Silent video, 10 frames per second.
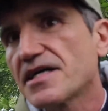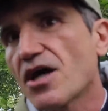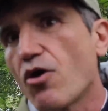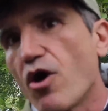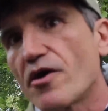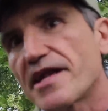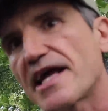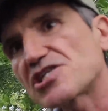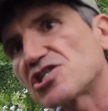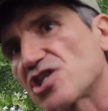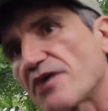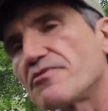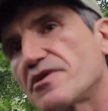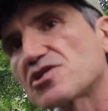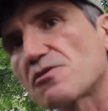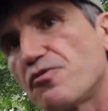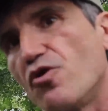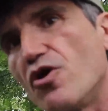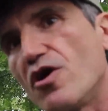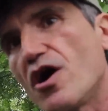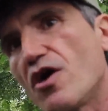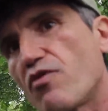go on and actually genuinely support a